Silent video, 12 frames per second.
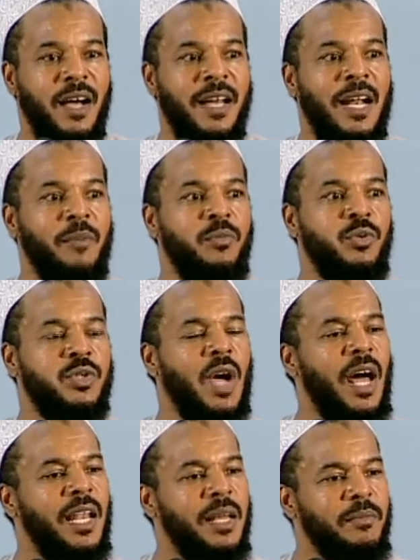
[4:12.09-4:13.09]
And Abu
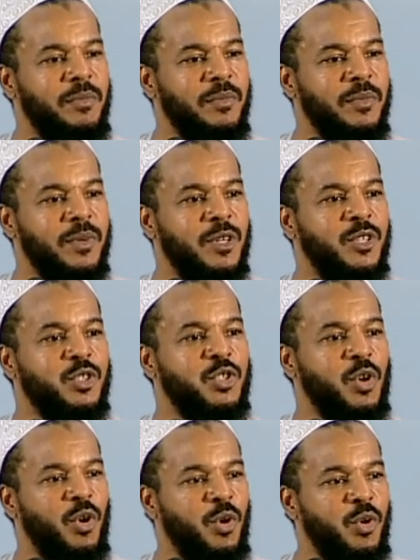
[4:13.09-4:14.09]
Talib
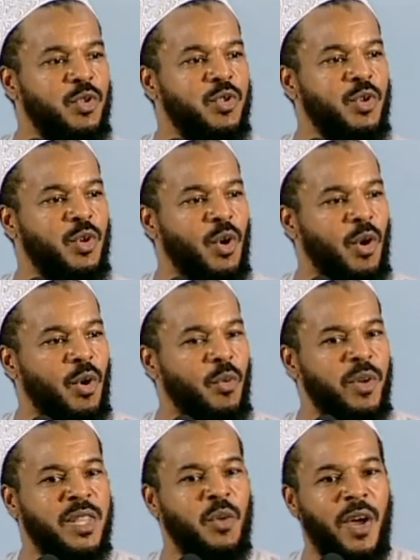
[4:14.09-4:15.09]
chose to go
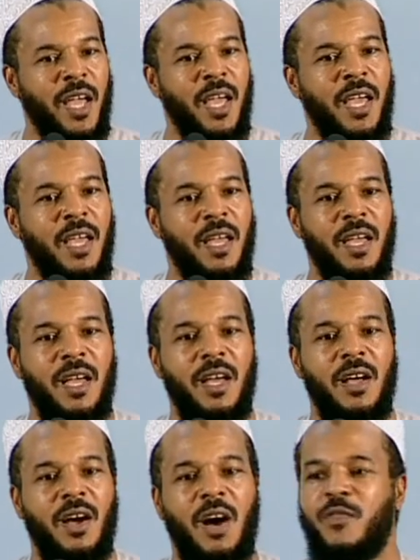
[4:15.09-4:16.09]
with the way
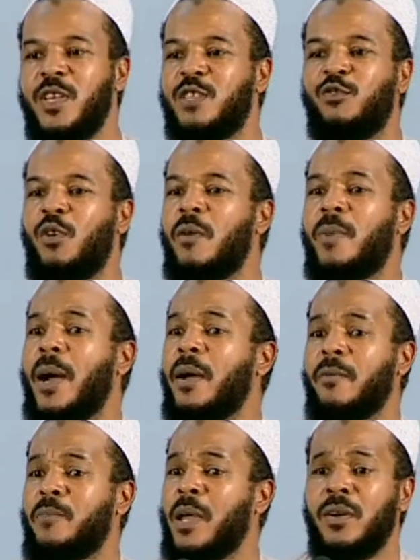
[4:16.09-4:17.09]
of his
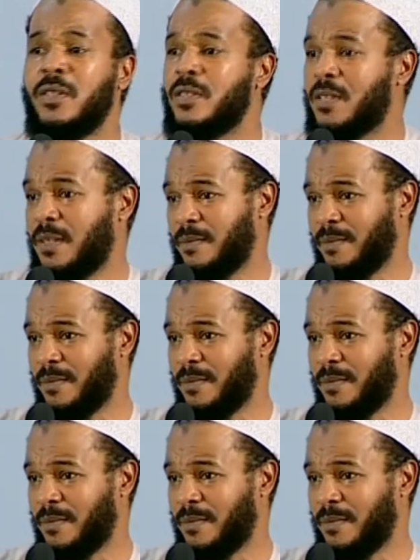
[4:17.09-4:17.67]
foreparents.